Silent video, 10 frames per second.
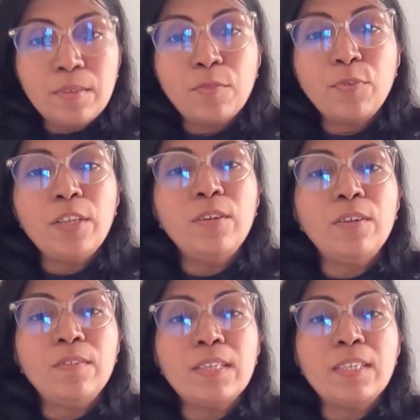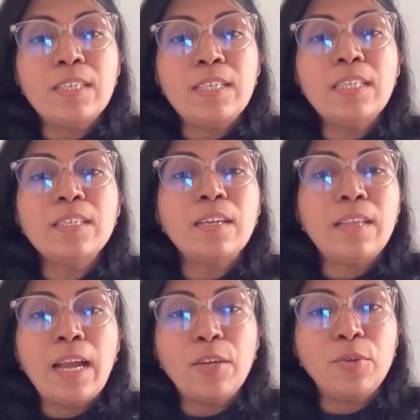for the universities
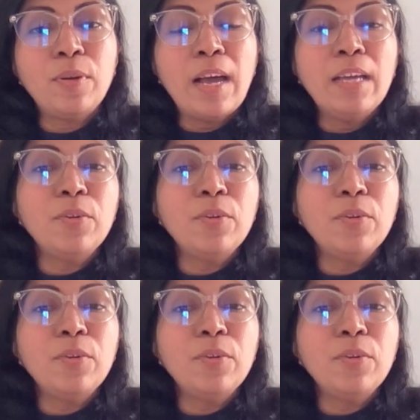that you like.